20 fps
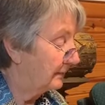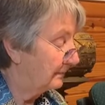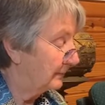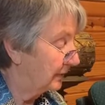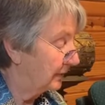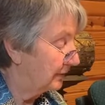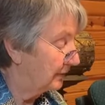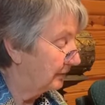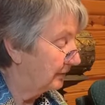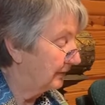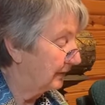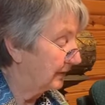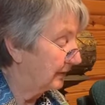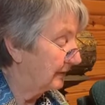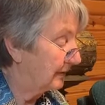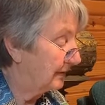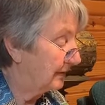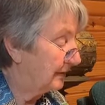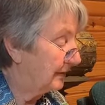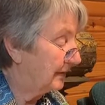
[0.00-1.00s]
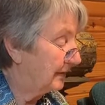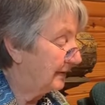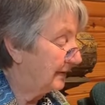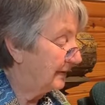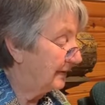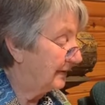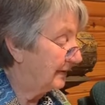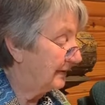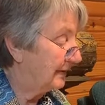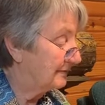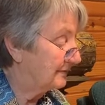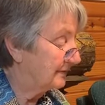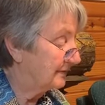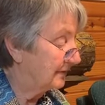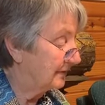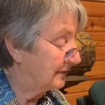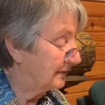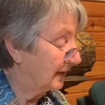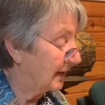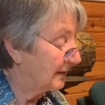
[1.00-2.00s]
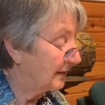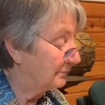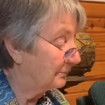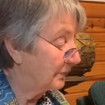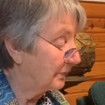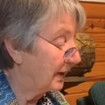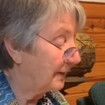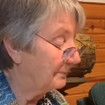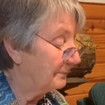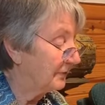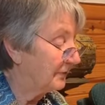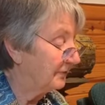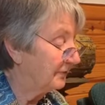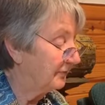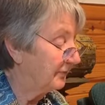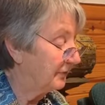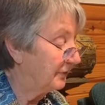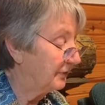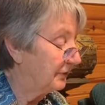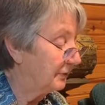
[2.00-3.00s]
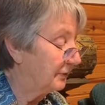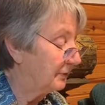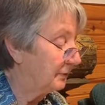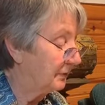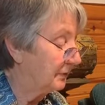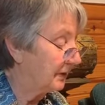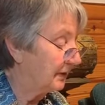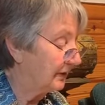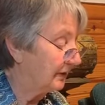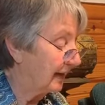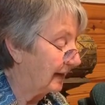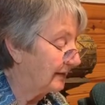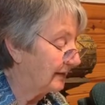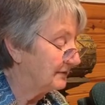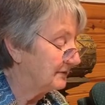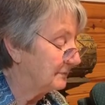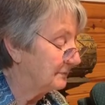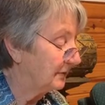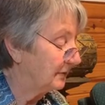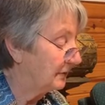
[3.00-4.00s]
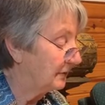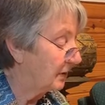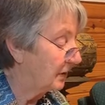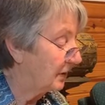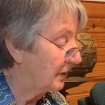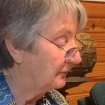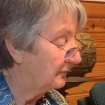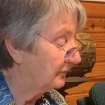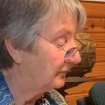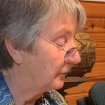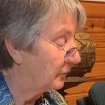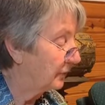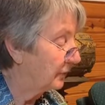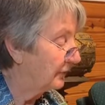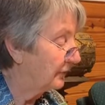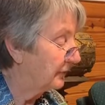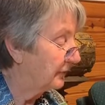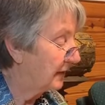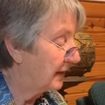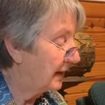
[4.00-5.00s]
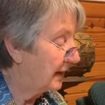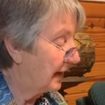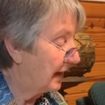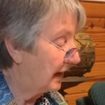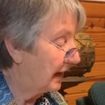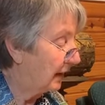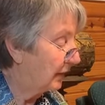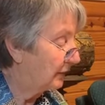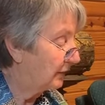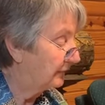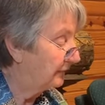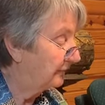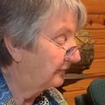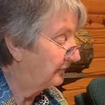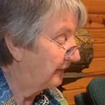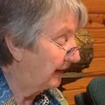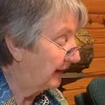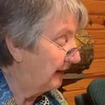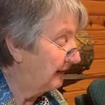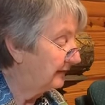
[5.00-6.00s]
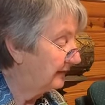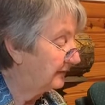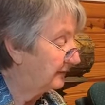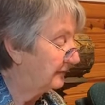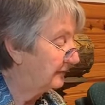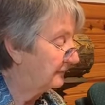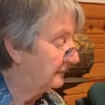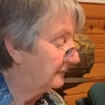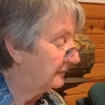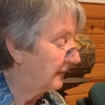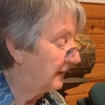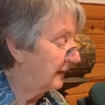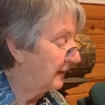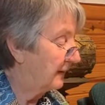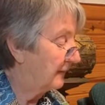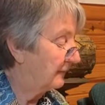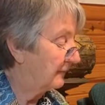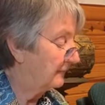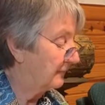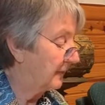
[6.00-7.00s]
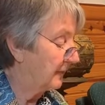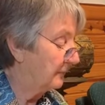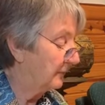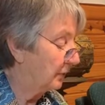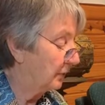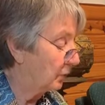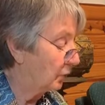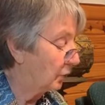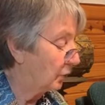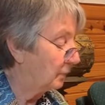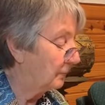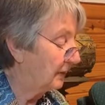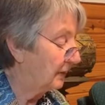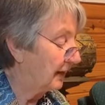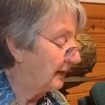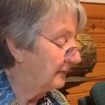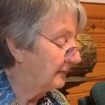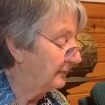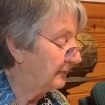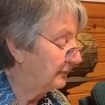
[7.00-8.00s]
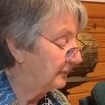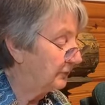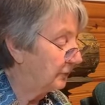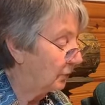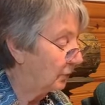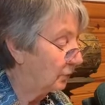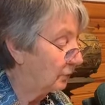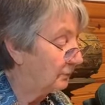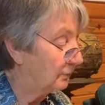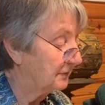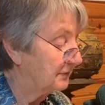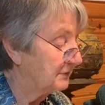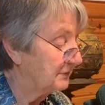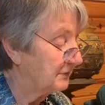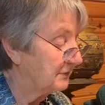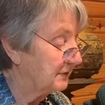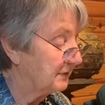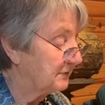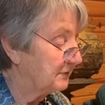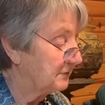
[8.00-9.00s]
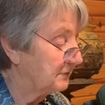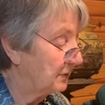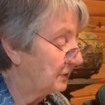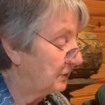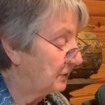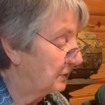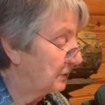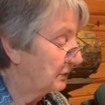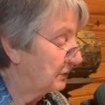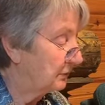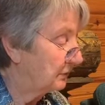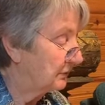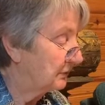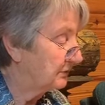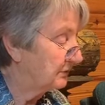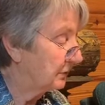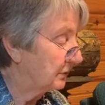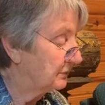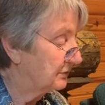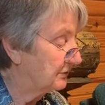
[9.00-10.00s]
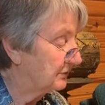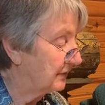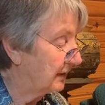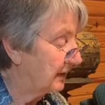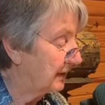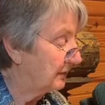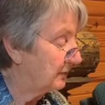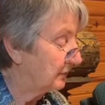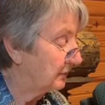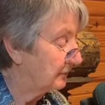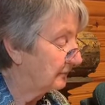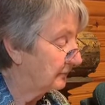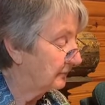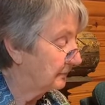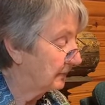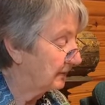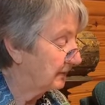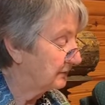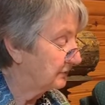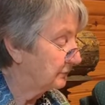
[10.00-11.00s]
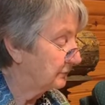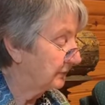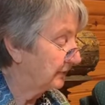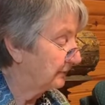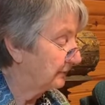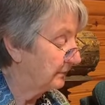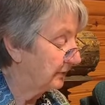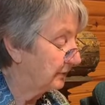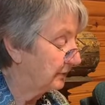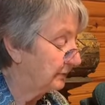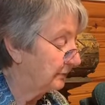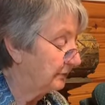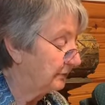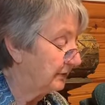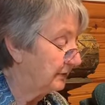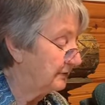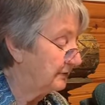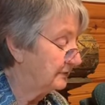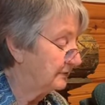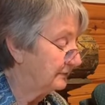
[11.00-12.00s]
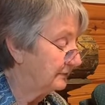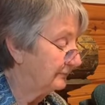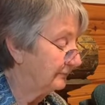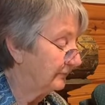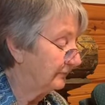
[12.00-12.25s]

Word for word: Paguna, is it not proper for you, a clansman gone forth out of faith from the home life into homelessness, to associate overmuch with bhikkhunis?